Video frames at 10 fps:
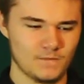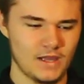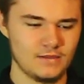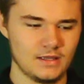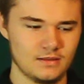
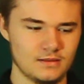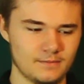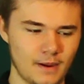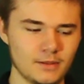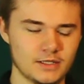and then the
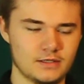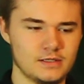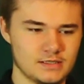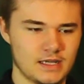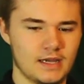public could
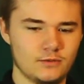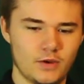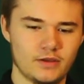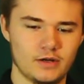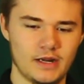decide
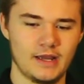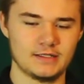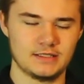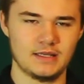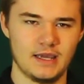whether or
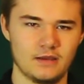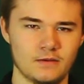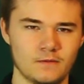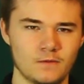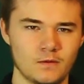not they